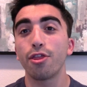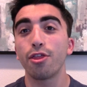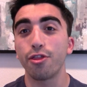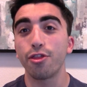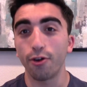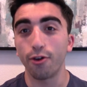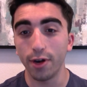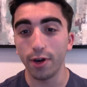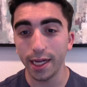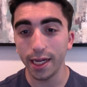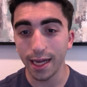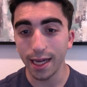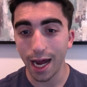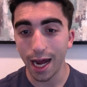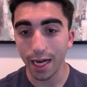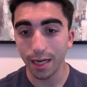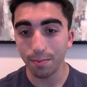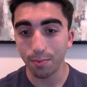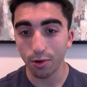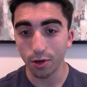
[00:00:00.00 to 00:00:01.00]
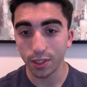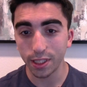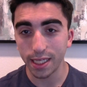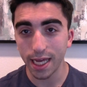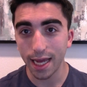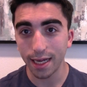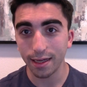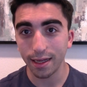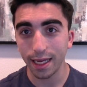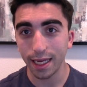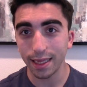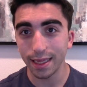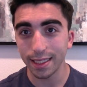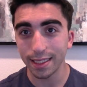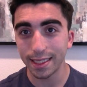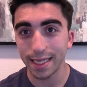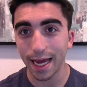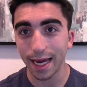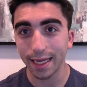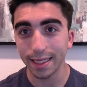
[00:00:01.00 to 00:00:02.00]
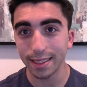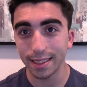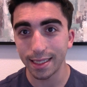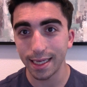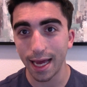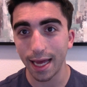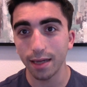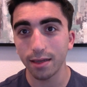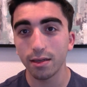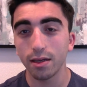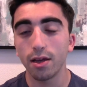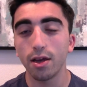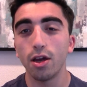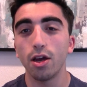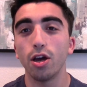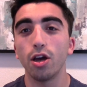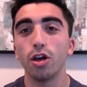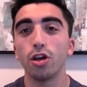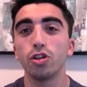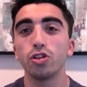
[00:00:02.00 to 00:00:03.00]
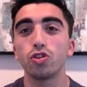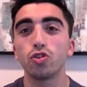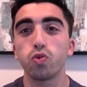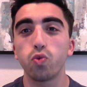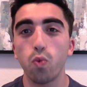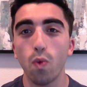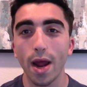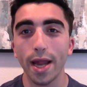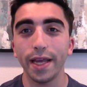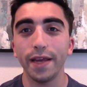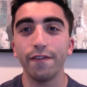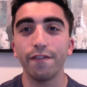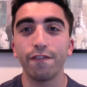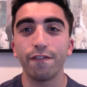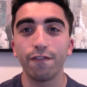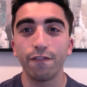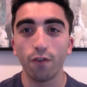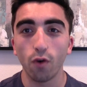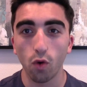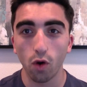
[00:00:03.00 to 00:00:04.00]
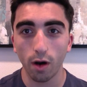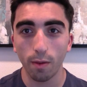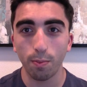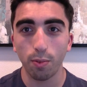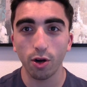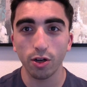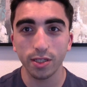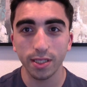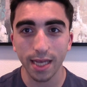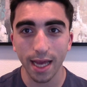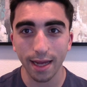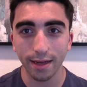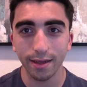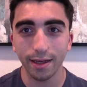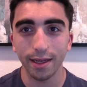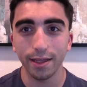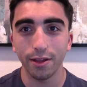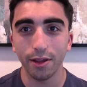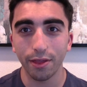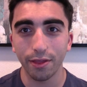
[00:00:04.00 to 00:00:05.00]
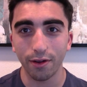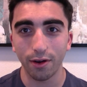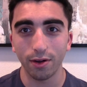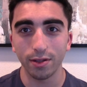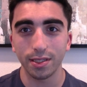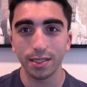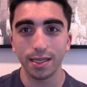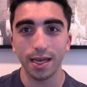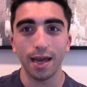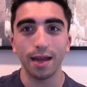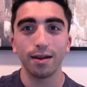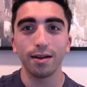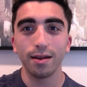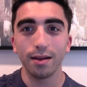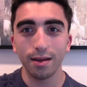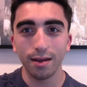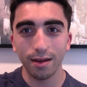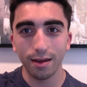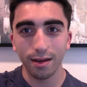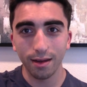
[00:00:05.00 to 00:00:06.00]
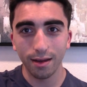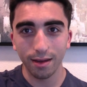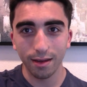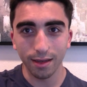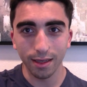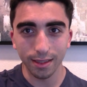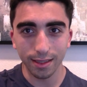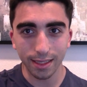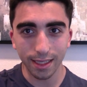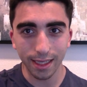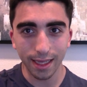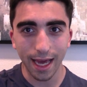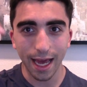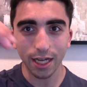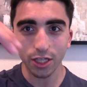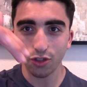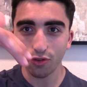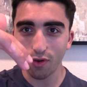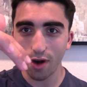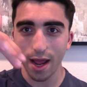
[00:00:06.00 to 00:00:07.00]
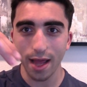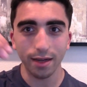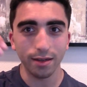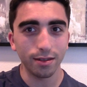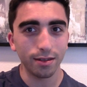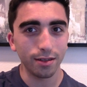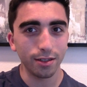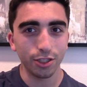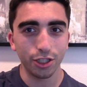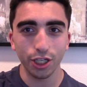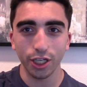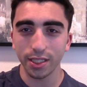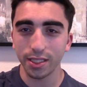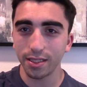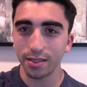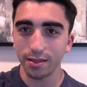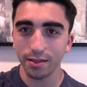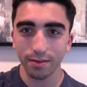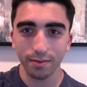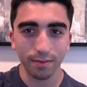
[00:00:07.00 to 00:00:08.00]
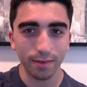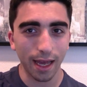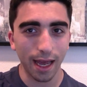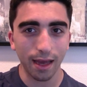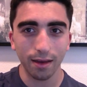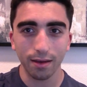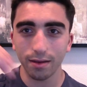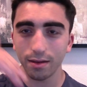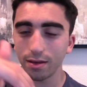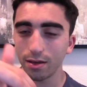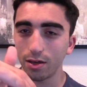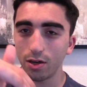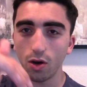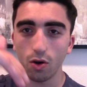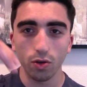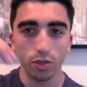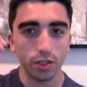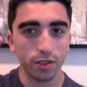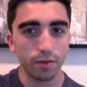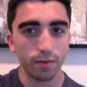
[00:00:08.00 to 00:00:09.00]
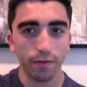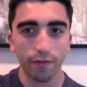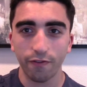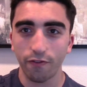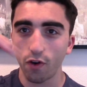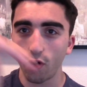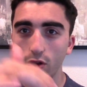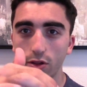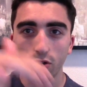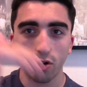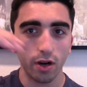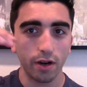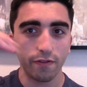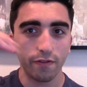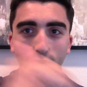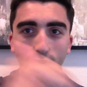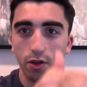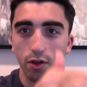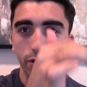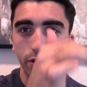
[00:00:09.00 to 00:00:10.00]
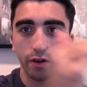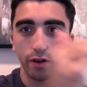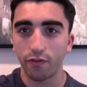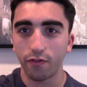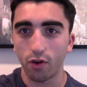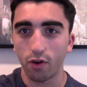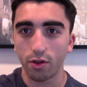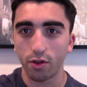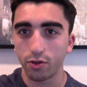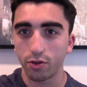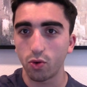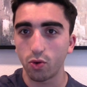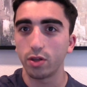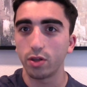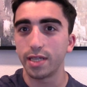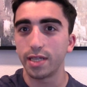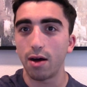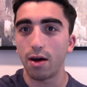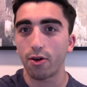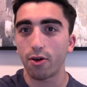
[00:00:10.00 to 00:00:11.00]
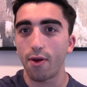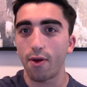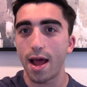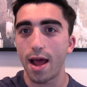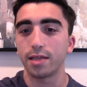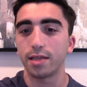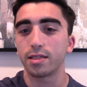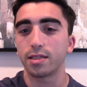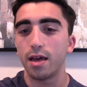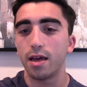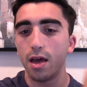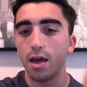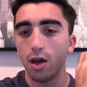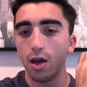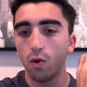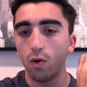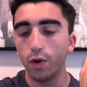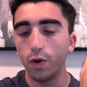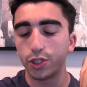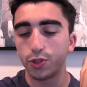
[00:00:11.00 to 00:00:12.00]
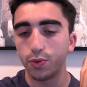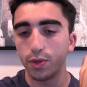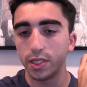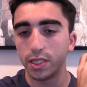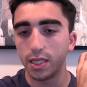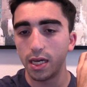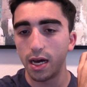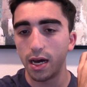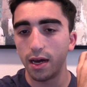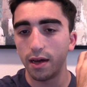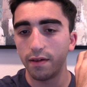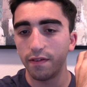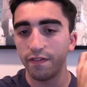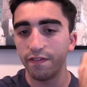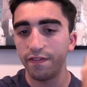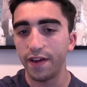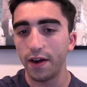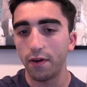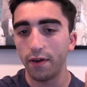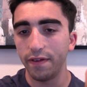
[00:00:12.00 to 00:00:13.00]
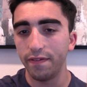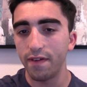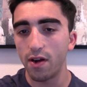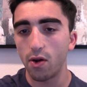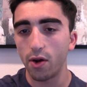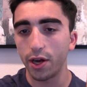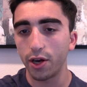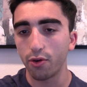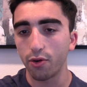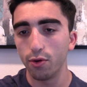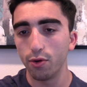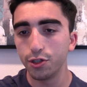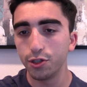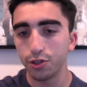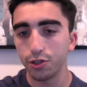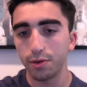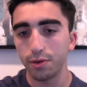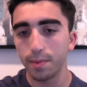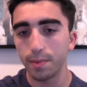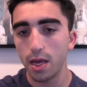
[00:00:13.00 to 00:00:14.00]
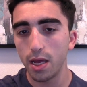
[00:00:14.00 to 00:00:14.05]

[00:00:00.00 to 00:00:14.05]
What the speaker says: 39% in the second set, 24% in the third set. You see that trend just goes further and further and further towards Alcaraz, which was very, very crucial.